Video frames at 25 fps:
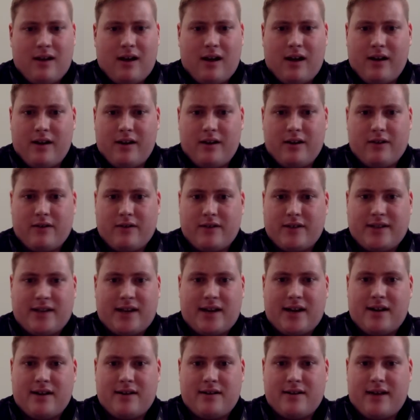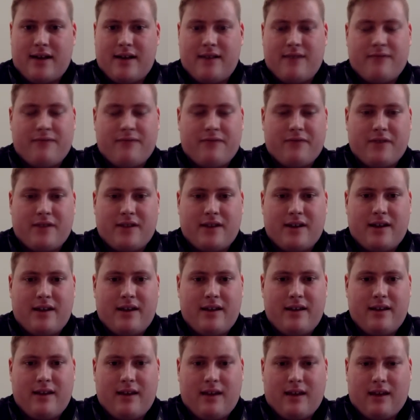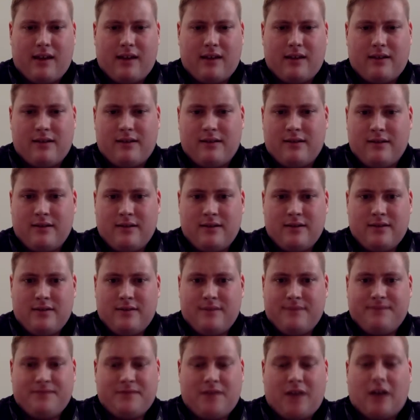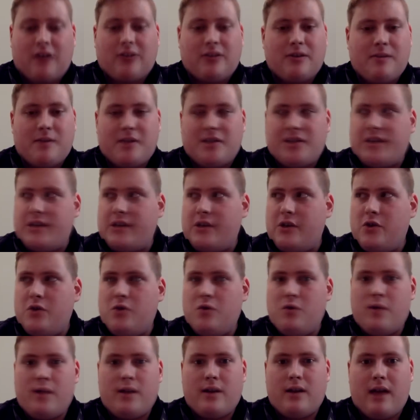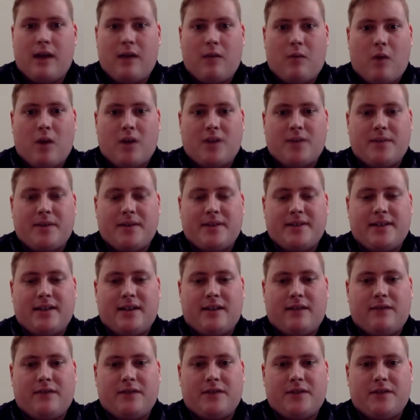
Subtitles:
I'm going to retire now for the night and talk to a bunch of you and watch it myself.